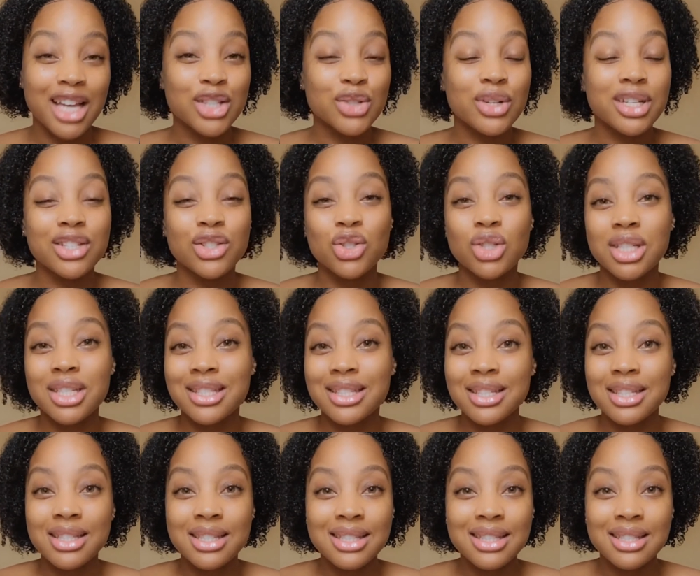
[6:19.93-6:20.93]
I trust
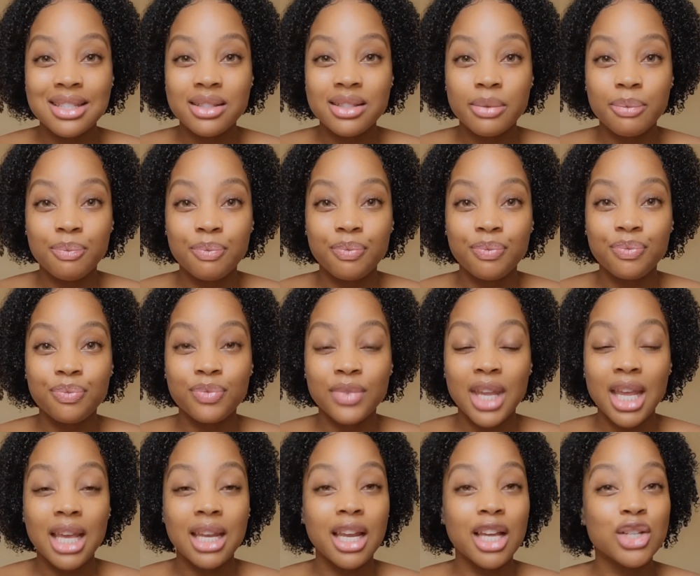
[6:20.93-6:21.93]
Jesus,
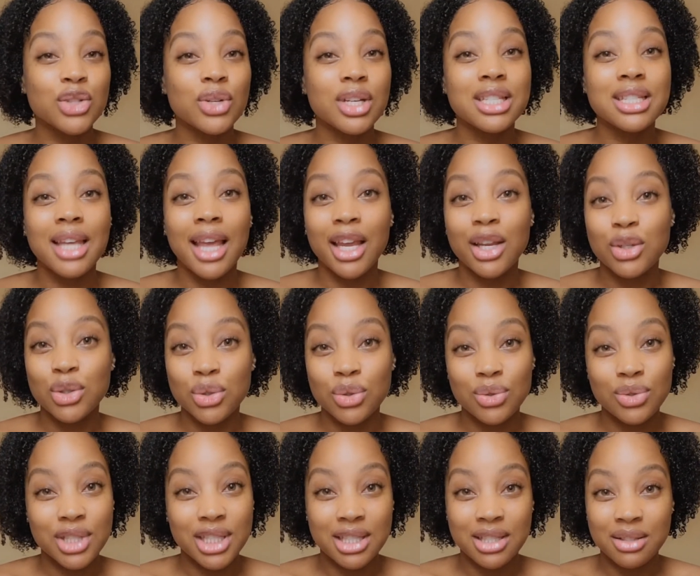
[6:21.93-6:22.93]
and I trust angels.
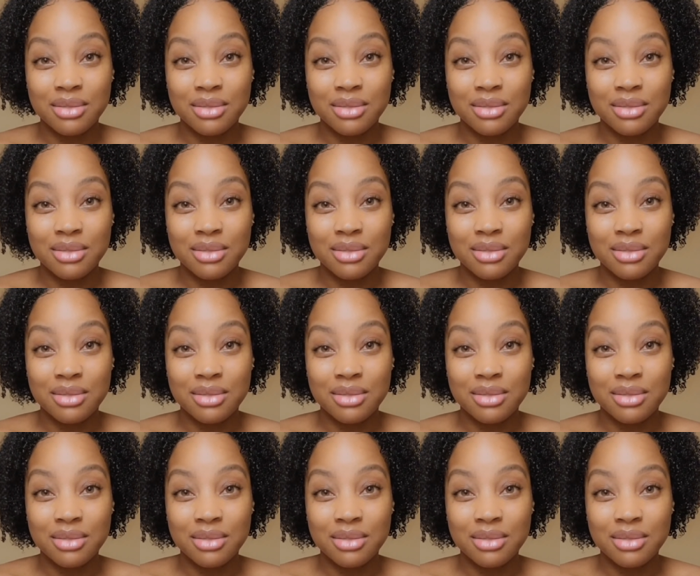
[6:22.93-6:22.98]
